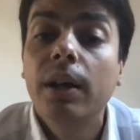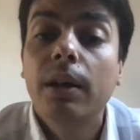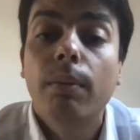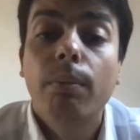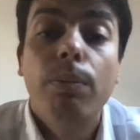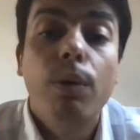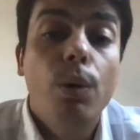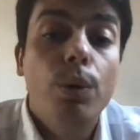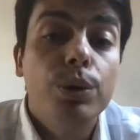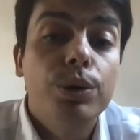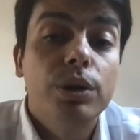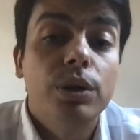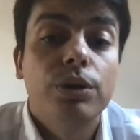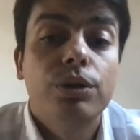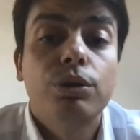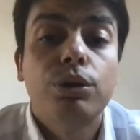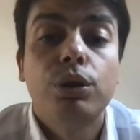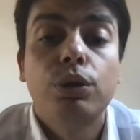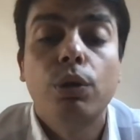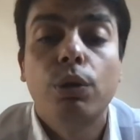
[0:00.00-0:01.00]
both
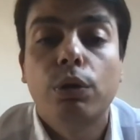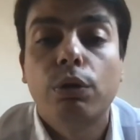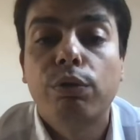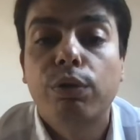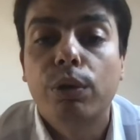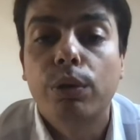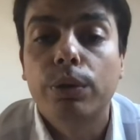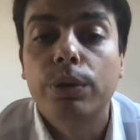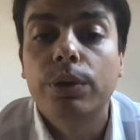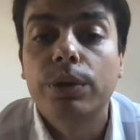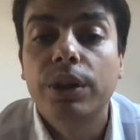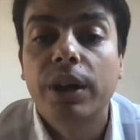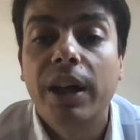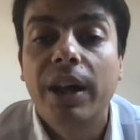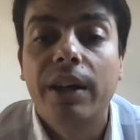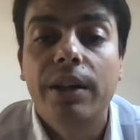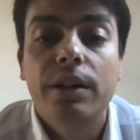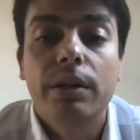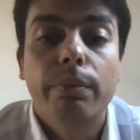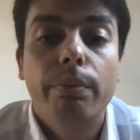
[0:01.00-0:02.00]
storefront
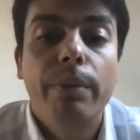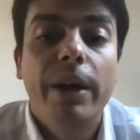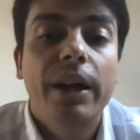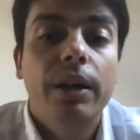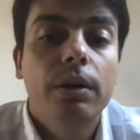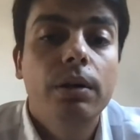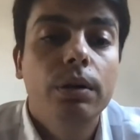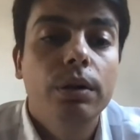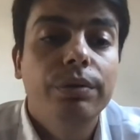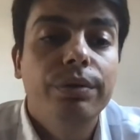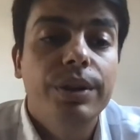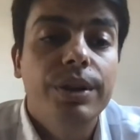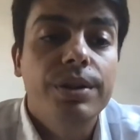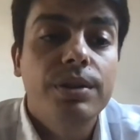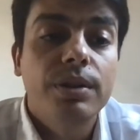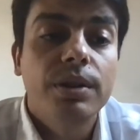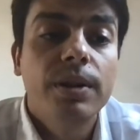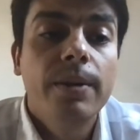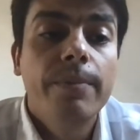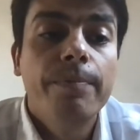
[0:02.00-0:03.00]
and back
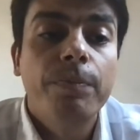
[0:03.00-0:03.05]
office.